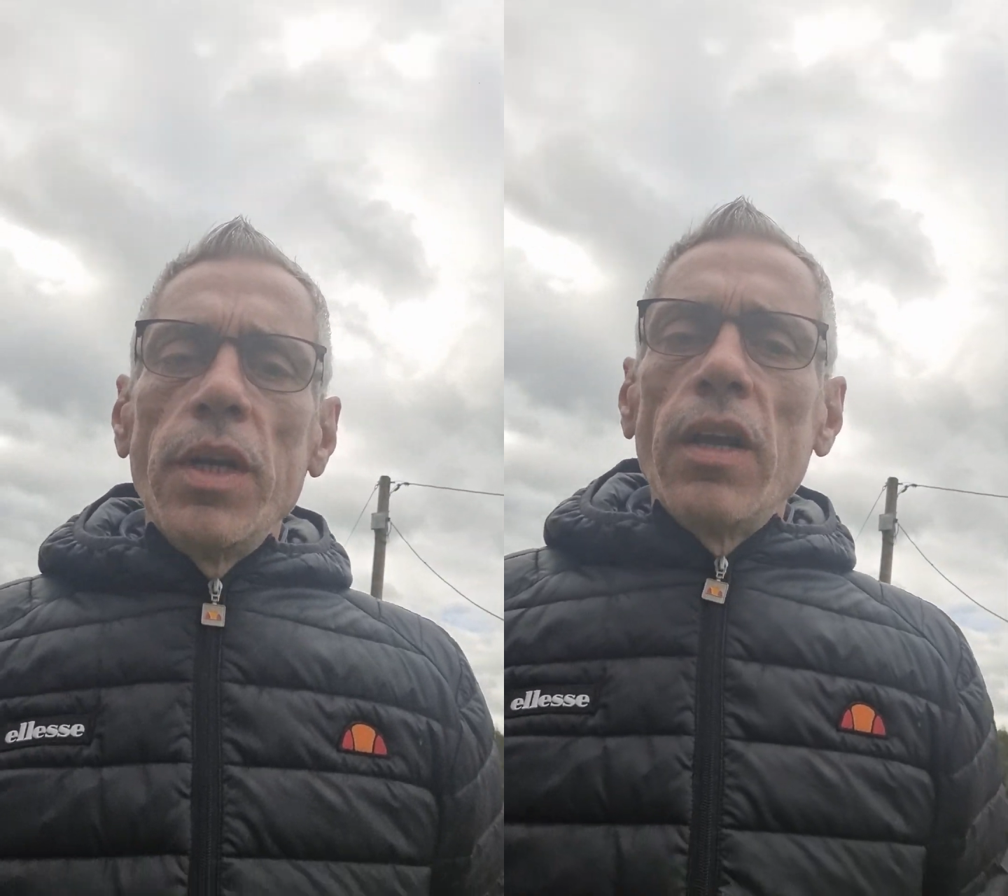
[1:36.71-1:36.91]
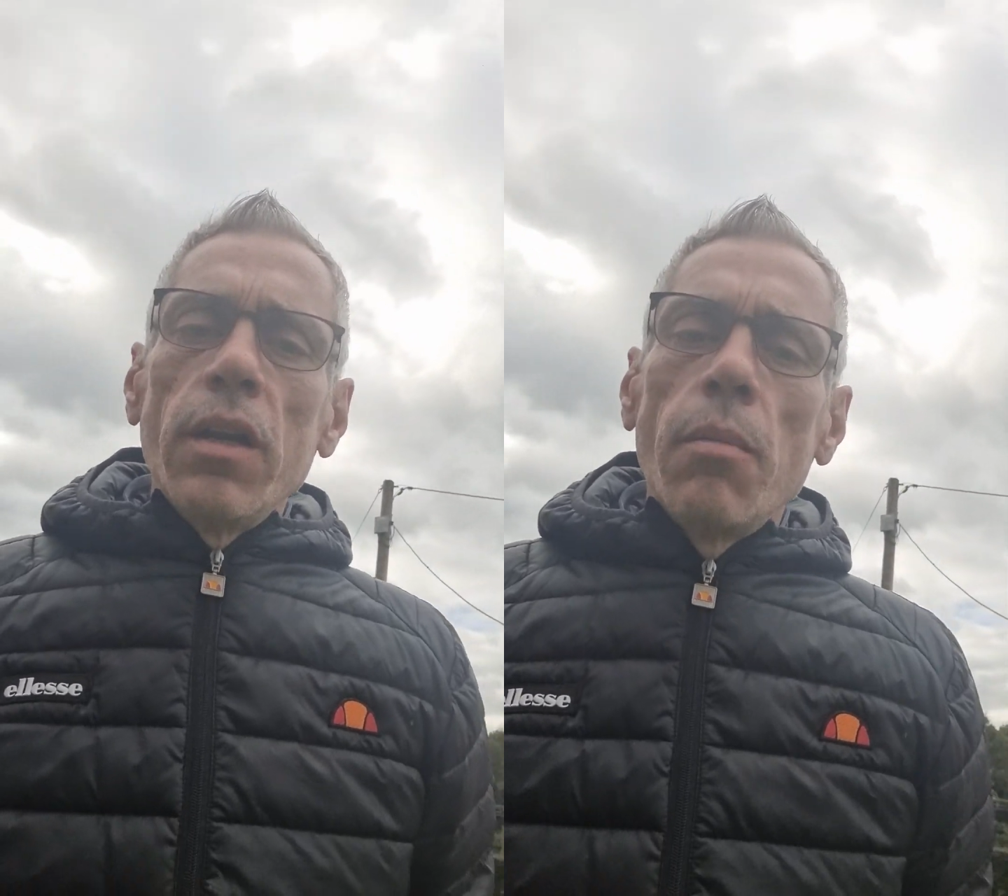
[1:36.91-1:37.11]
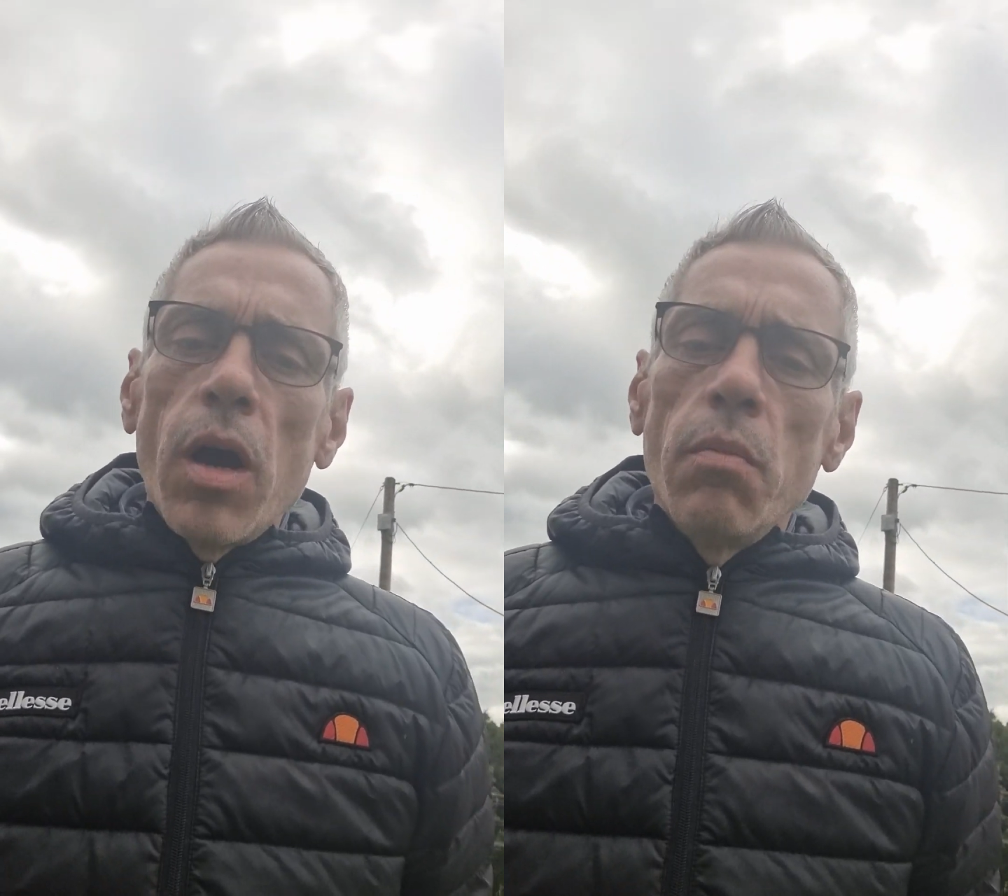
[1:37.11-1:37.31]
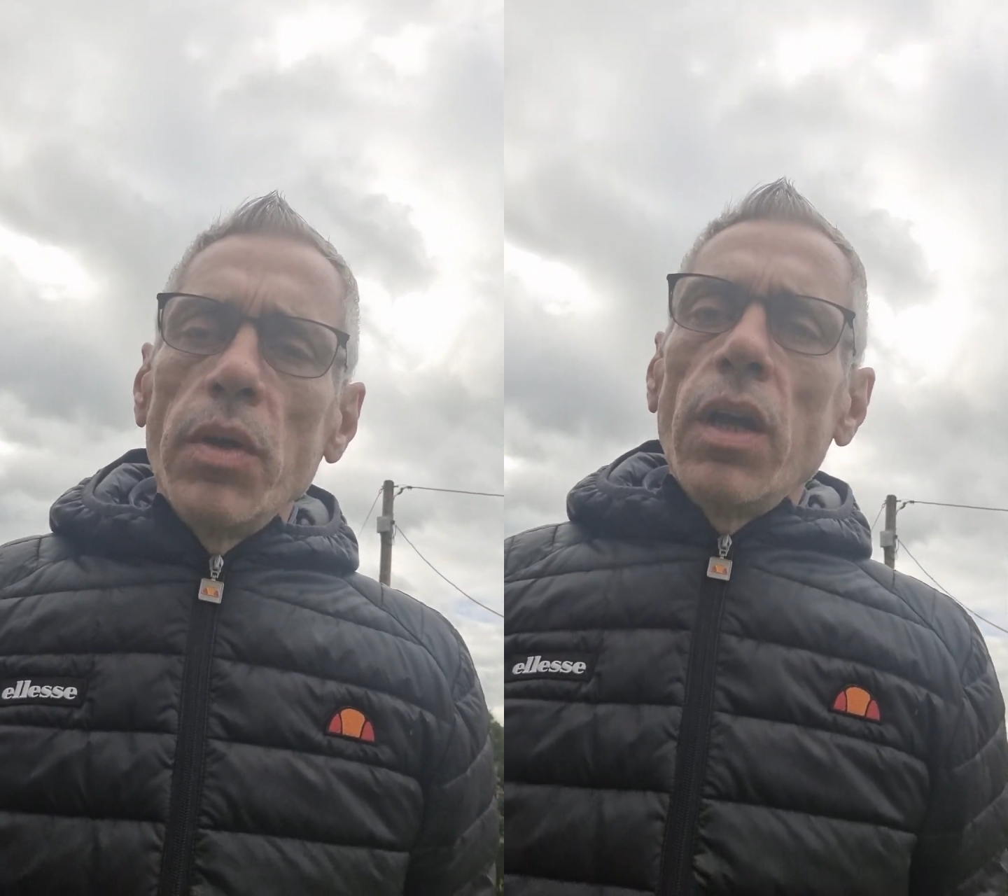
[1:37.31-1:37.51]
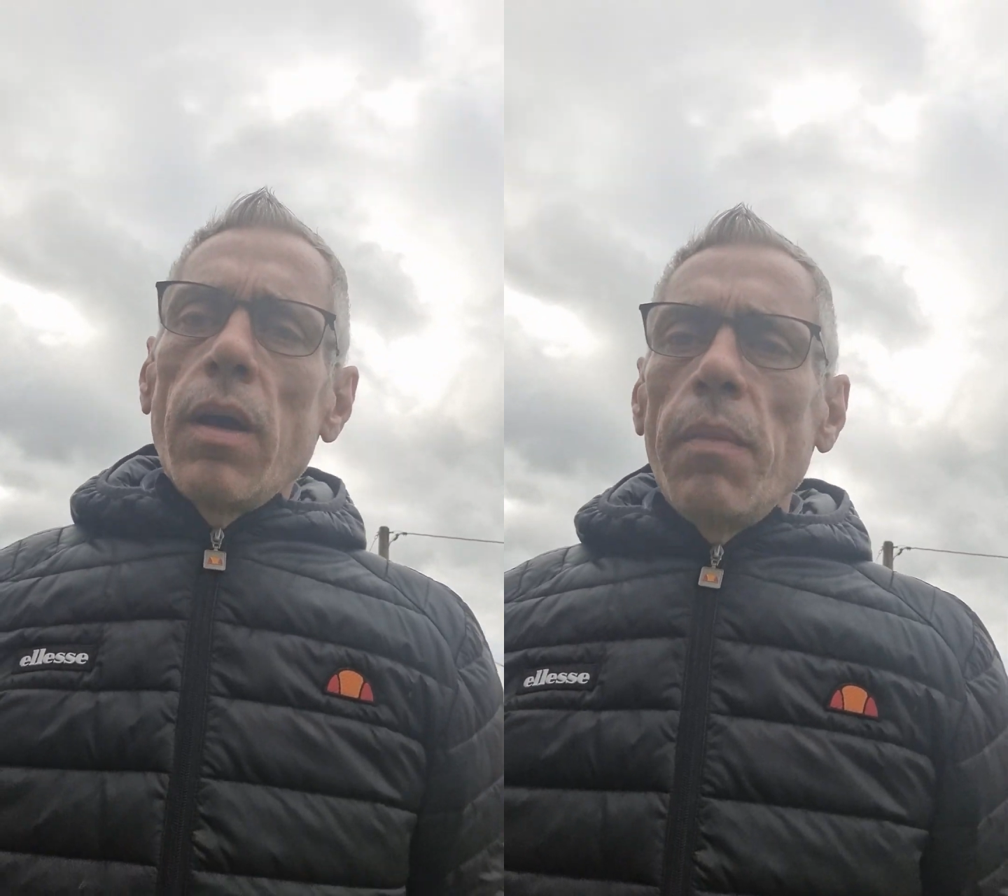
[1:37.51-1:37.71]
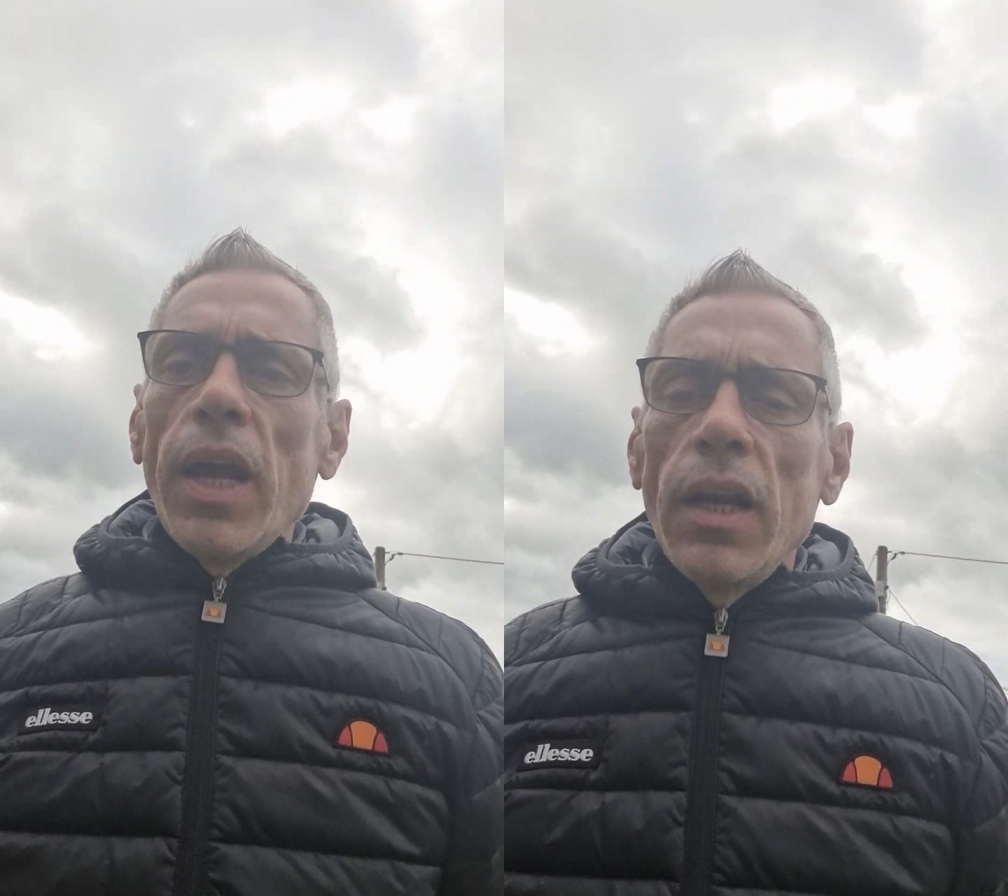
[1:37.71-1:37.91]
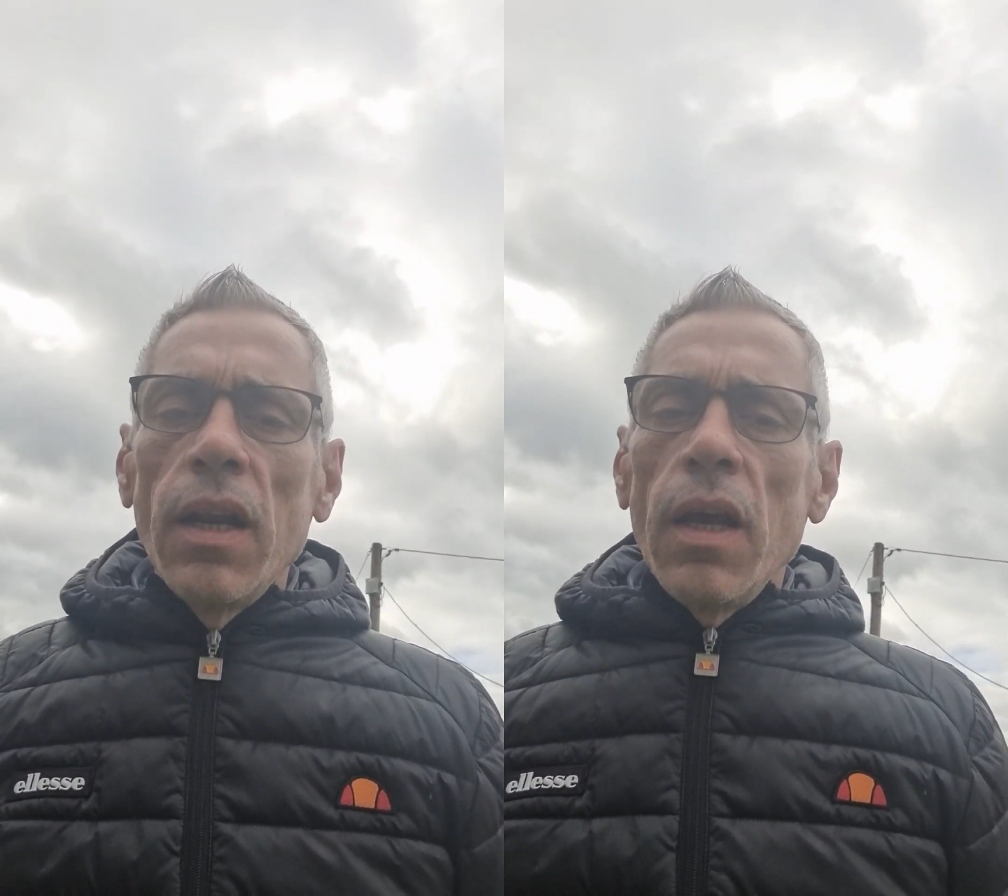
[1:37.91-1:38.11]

at the moment? I mean,